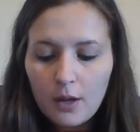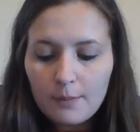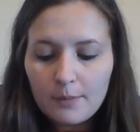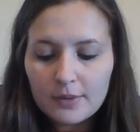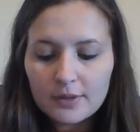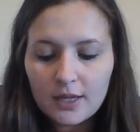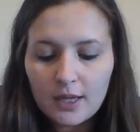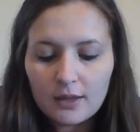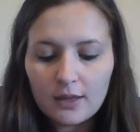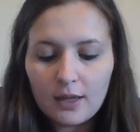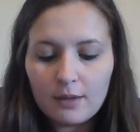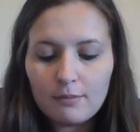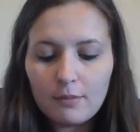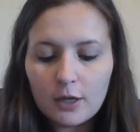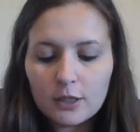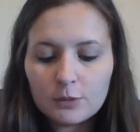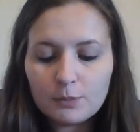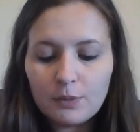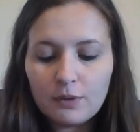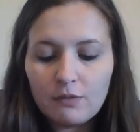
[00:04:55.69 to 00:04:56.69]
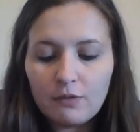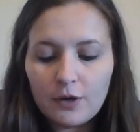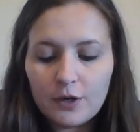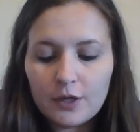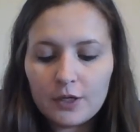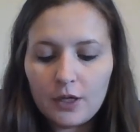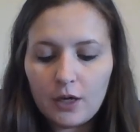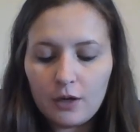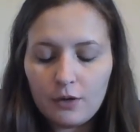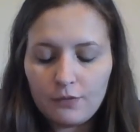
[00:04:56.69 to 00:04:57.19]
but then they must be very
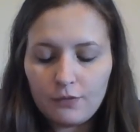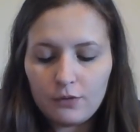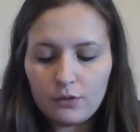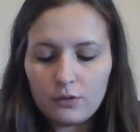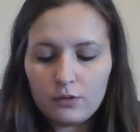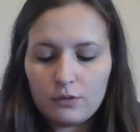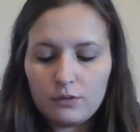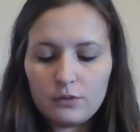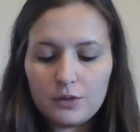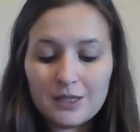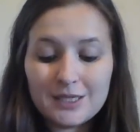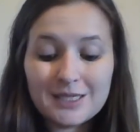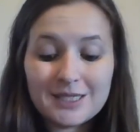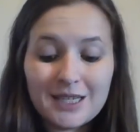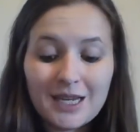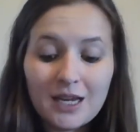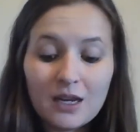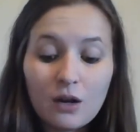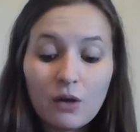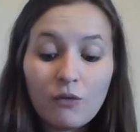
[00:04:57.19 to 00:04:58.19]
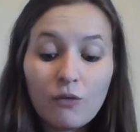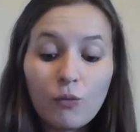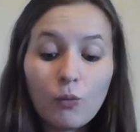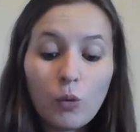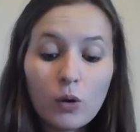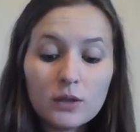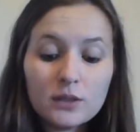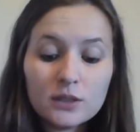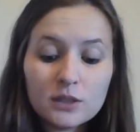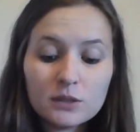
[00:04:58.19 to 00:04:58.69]
careful. The skin of
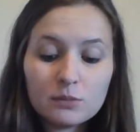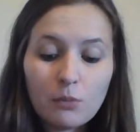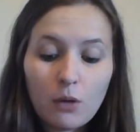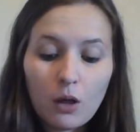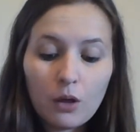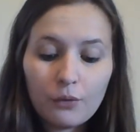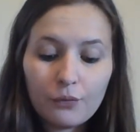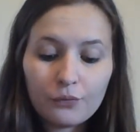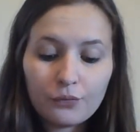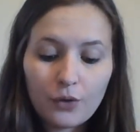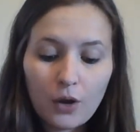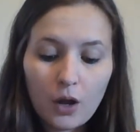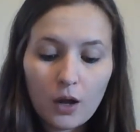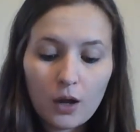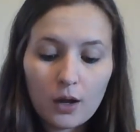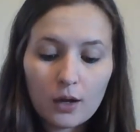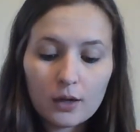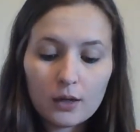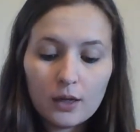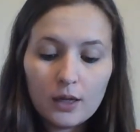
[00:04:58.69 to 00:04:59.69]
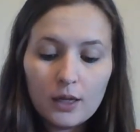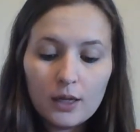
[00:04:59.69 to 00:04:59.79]
one small frog